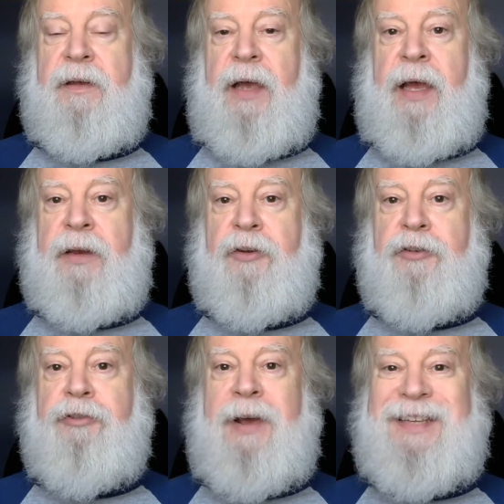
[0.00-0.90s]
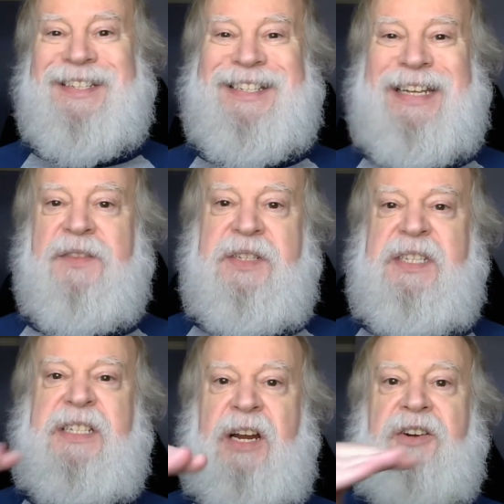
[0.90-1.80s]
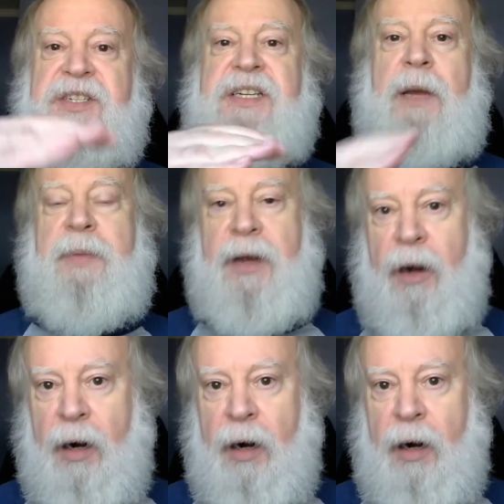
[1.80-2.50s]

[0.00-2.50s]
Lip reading: and your grays, instead of stair-stepping,